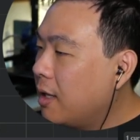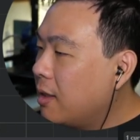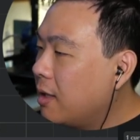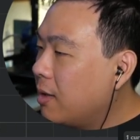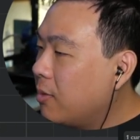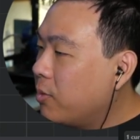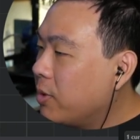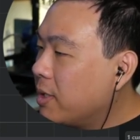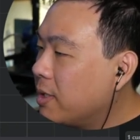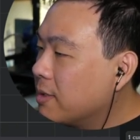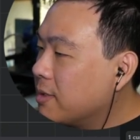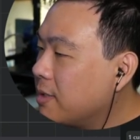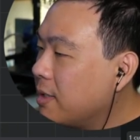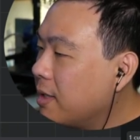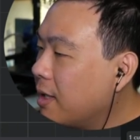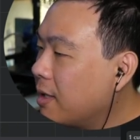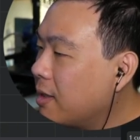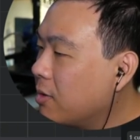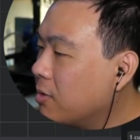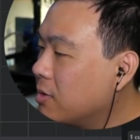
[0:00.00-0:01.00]
then we can see
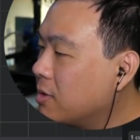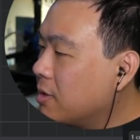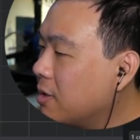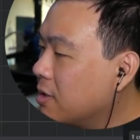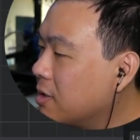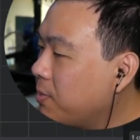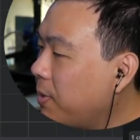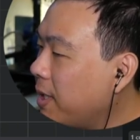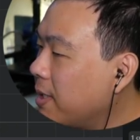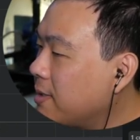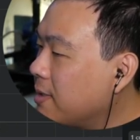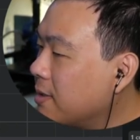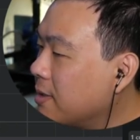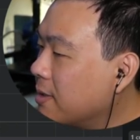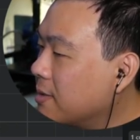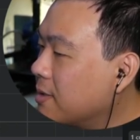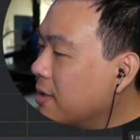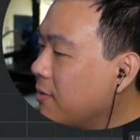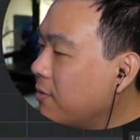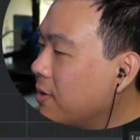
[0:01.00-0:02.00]
that there's the spacing
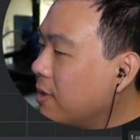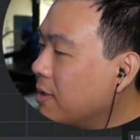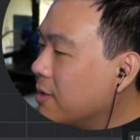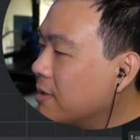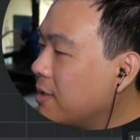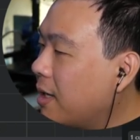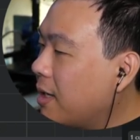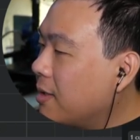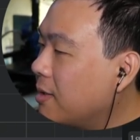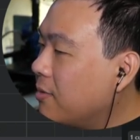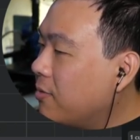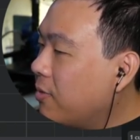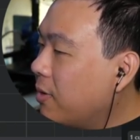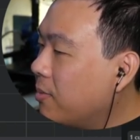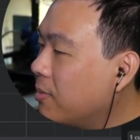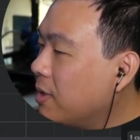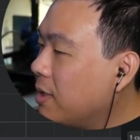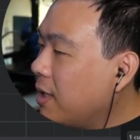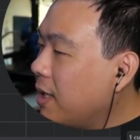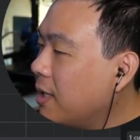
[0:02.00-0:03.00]
that's given is that
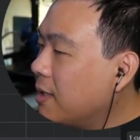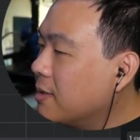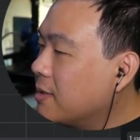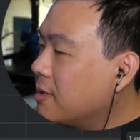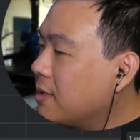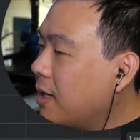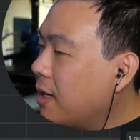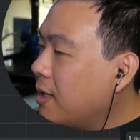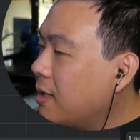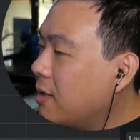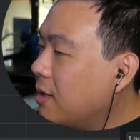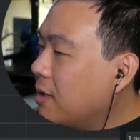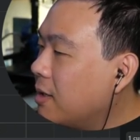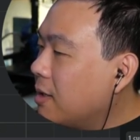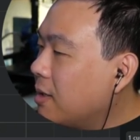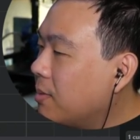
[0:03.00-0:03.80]
from the inside,